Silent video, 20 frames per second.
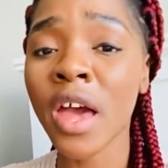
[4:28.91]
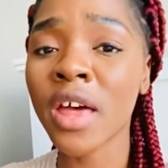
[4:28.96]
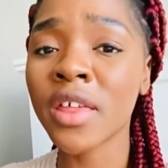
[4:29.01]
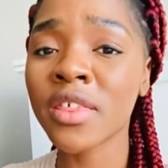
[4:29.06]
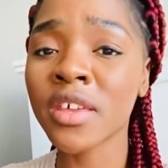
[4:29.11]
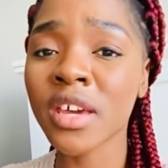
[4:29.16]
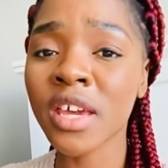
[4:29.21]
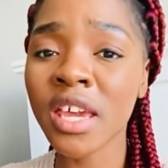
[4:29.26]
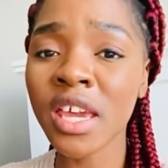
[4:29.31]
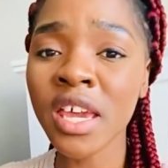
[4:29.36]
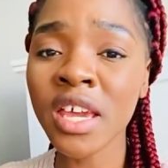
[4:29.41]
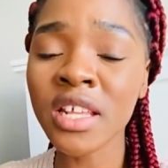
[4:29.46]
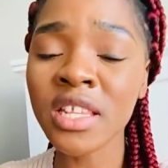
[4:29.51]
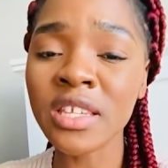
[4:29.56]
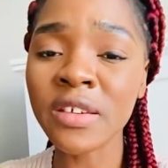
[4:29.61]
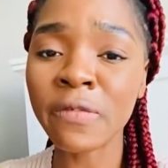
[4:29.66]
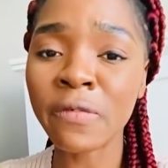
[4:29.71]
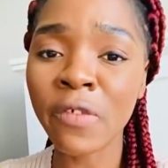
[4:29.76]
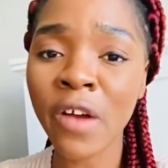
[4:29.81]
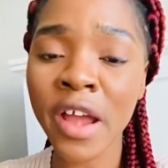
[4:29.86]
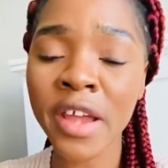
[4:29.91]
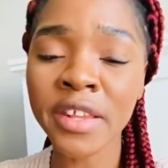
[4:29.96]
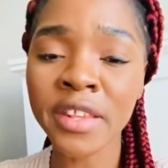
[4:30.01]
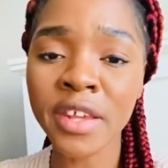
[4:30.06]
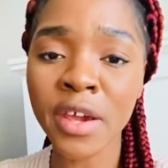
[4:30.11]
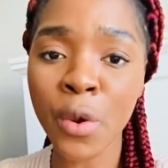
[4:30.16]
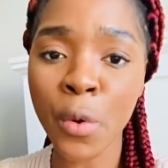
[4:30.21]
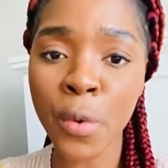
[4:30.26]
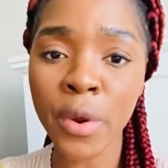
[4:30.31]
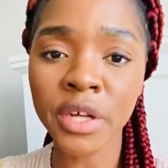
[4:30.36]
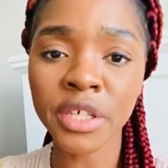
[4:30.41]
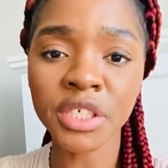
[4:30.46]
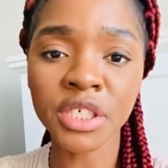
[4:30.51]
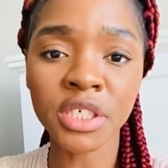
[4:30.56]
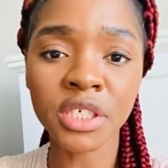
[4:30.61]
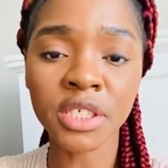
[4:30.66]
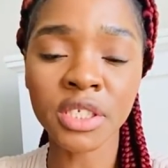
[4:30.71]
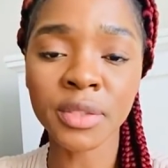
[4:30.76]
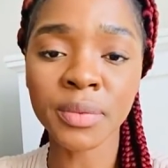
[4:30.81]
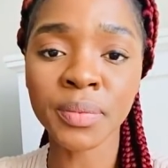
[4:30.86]
the king divine
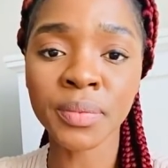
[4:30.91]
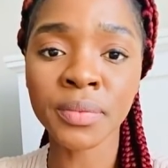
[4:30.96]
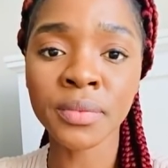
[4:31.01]
direction.